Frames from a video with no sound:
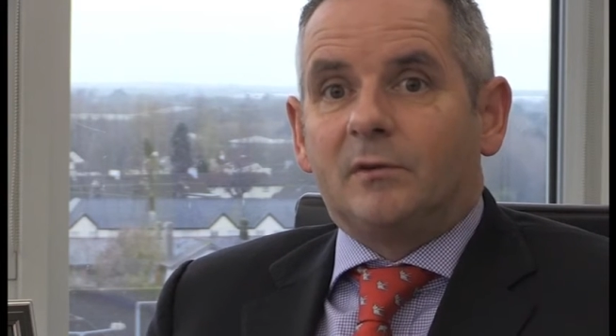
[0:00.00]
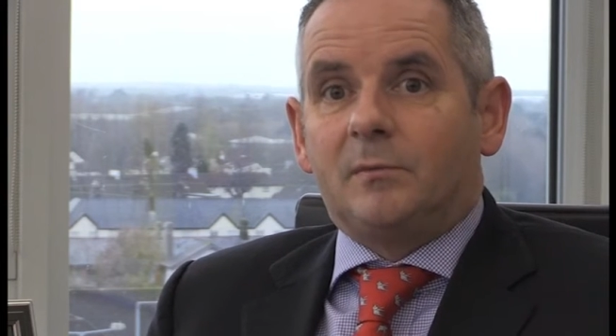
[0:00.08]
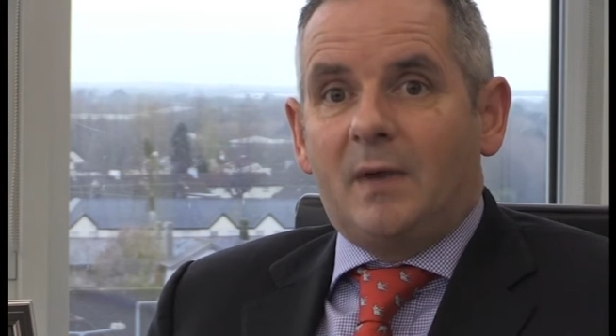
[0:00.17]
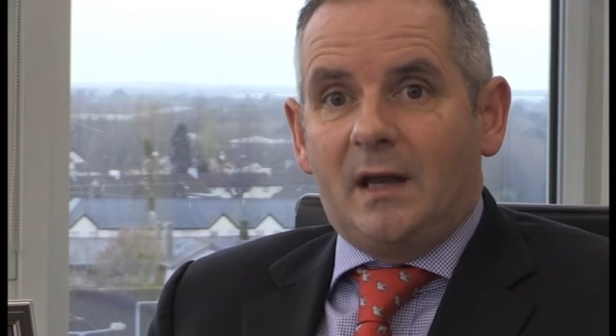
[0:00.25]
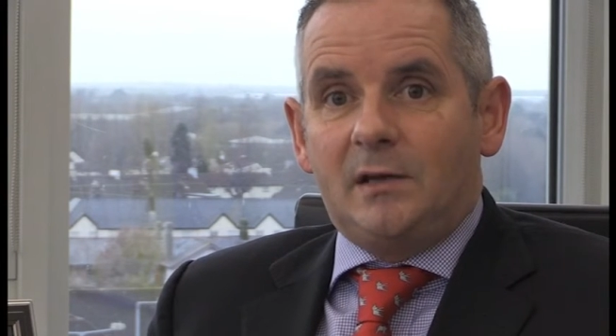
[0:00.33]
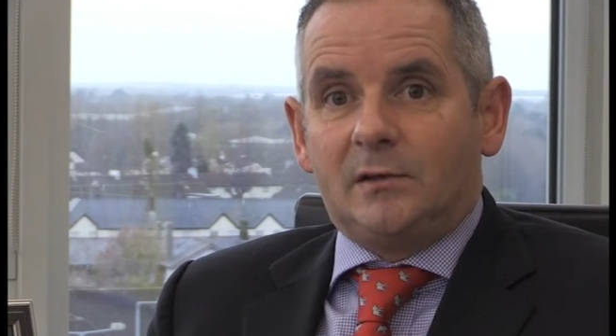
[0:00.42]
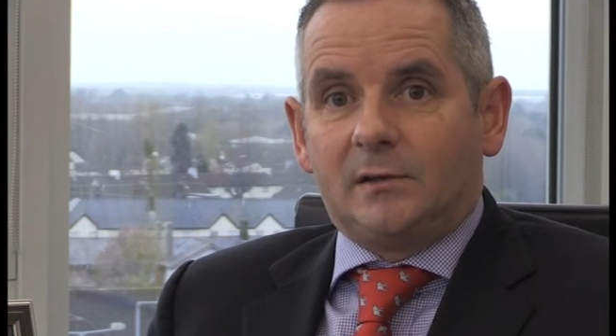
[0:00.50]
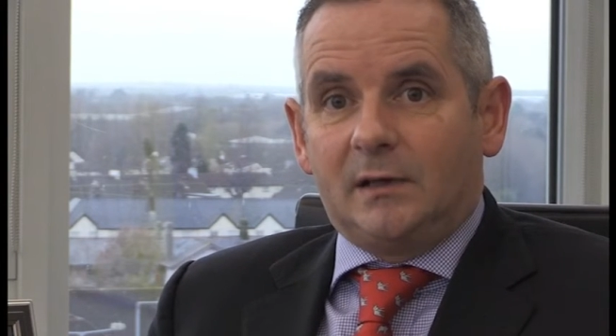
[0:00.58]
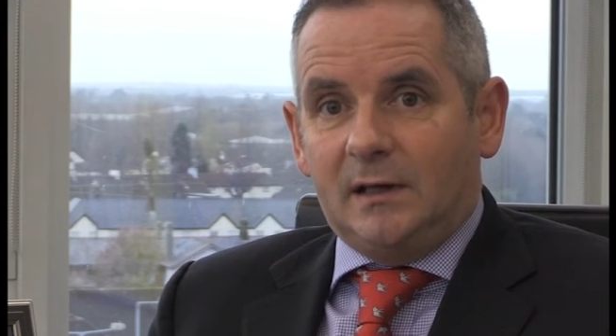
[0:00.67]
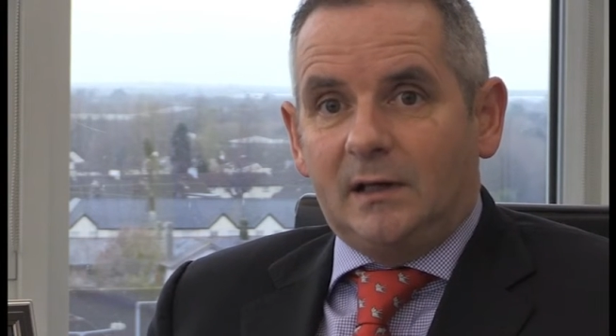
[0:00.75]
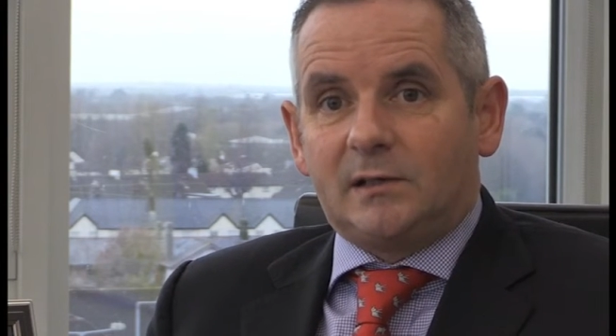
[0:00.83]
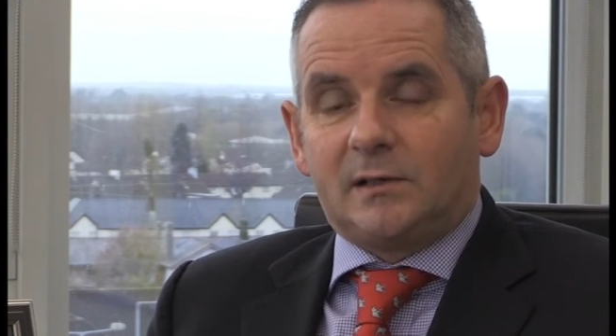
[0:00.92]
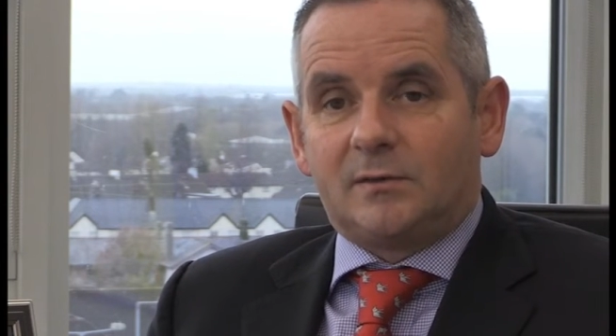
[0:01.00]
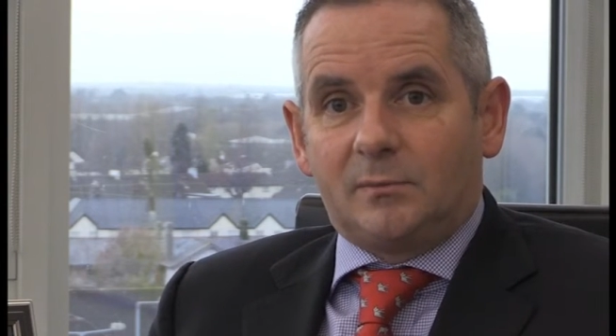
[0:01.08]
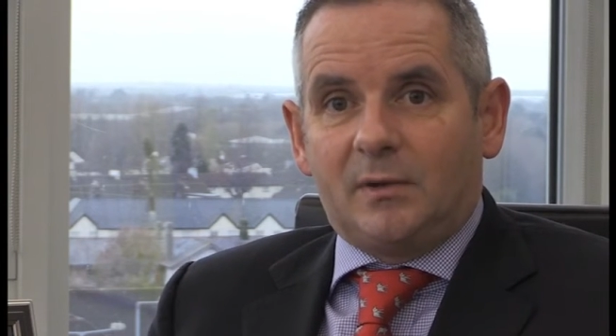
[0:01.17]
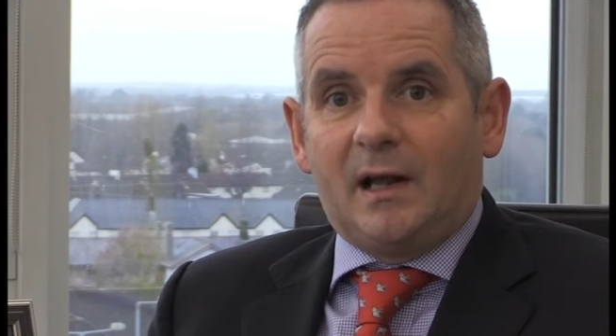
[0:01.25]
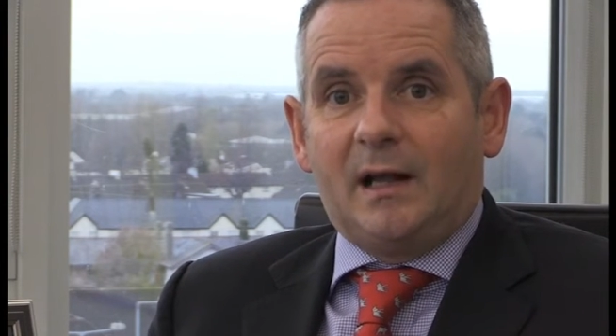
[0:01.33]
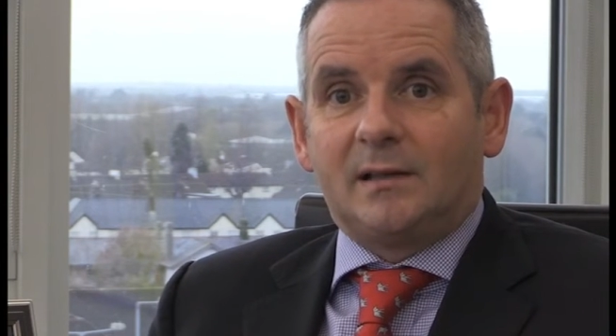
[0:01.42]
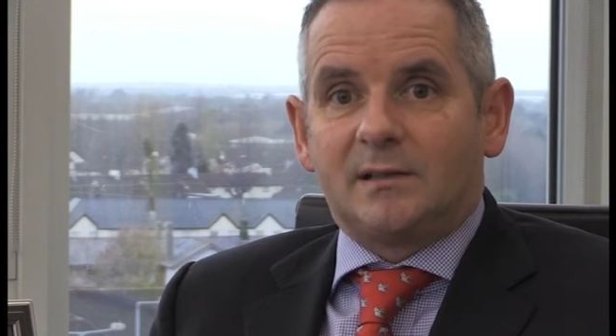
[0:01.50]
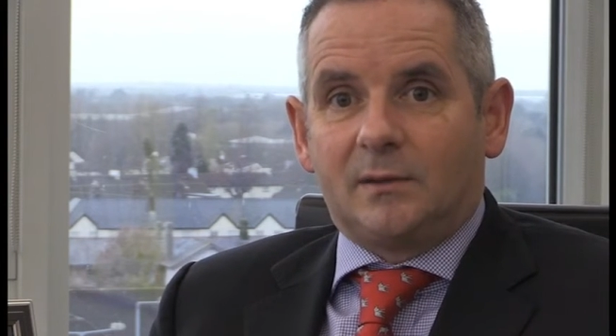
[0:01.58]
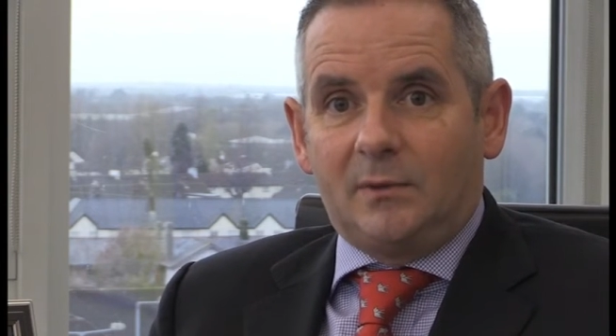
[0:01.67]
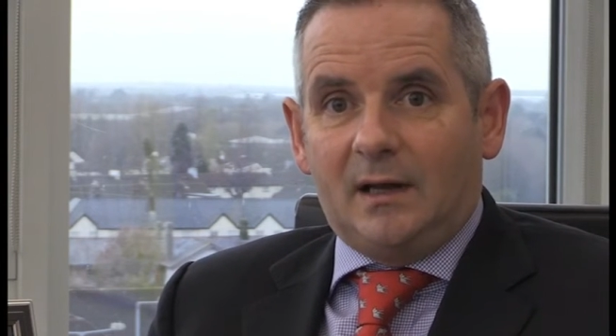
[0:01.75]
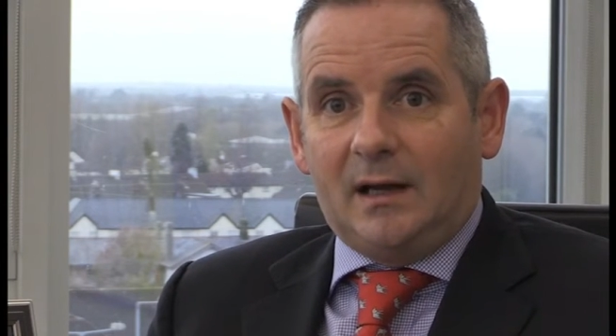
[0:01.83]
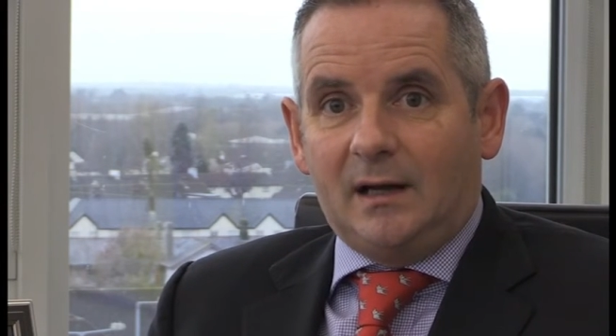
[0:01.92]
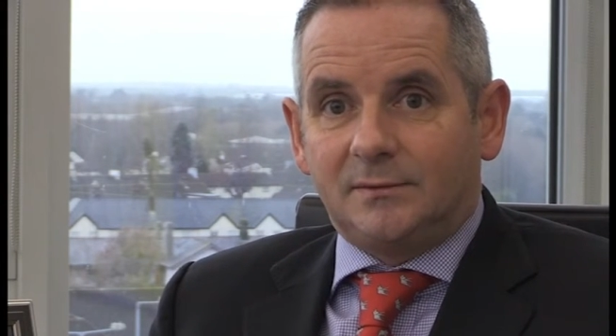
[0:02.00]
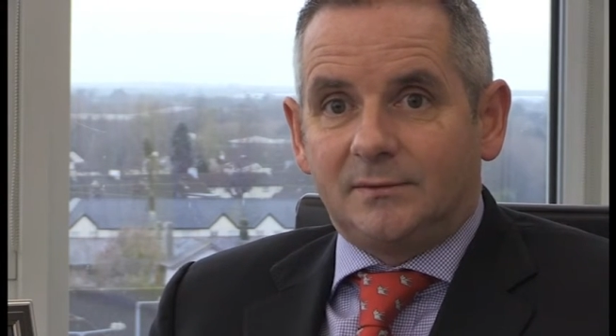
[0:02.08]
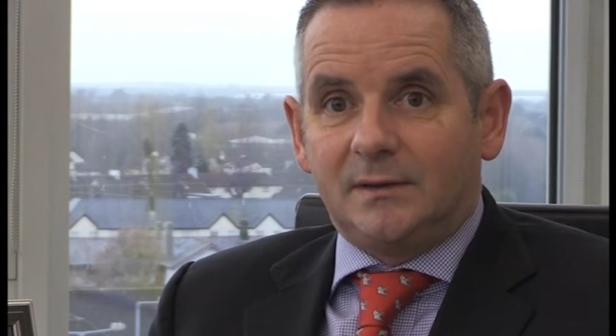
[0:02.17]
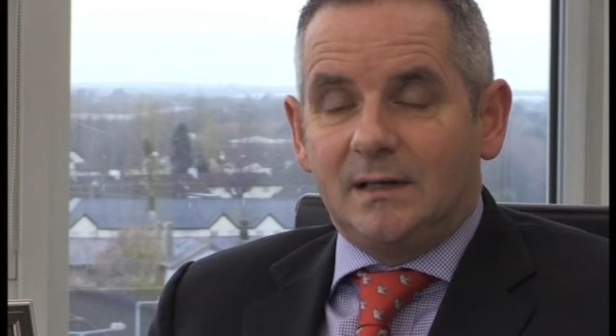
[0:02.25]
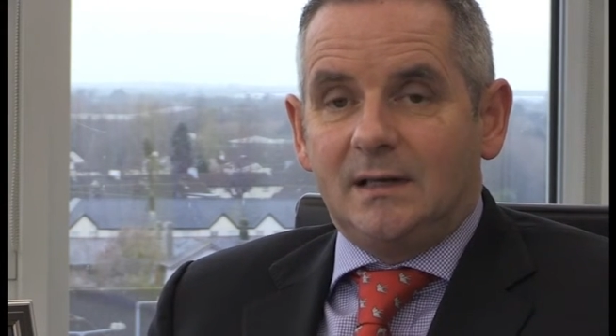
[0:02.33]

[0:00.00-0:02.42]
the major initiatives and plans that we have.